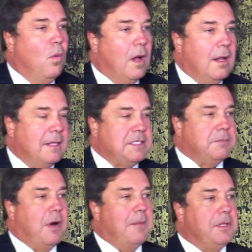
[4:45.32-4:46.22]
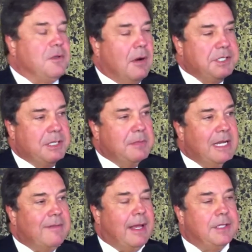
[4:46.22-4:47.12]
Well, that's a popular question
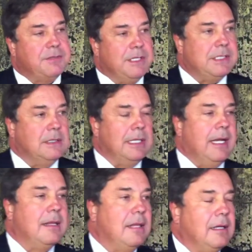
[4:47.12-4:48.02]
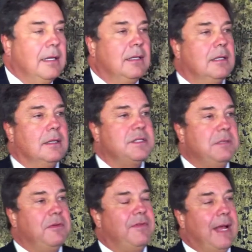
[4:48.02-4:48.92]
many have asked recently. I think the
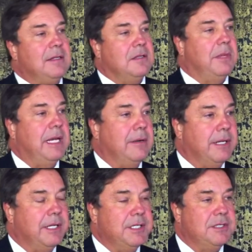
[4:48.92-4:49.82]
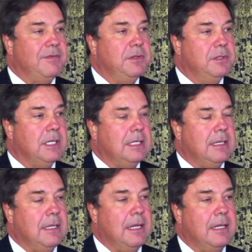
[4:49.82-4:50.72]
simple fact of the matter is if you look
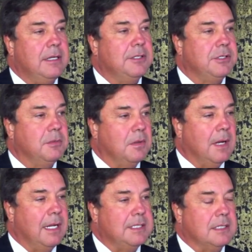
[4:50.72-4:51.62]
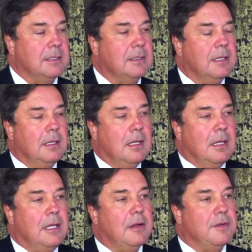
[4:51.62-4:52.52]
in the near term horizon,
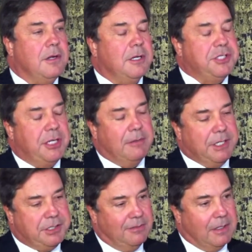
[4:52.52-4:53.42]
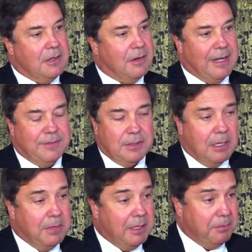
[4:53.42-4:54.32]
you know, the current generation of aircraft are
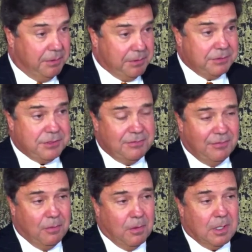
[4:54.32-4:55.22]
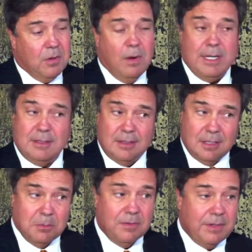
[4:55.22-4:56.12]
going to be produced for quite a
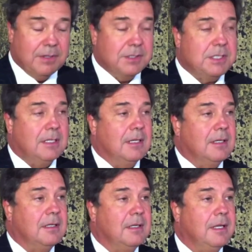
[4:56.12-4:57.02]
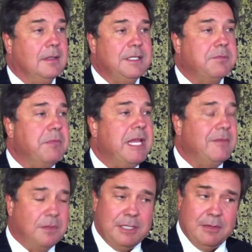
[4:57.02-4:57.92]
number of years, uh, at least
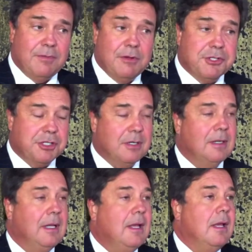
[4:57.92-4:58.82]
meaningfully into the future.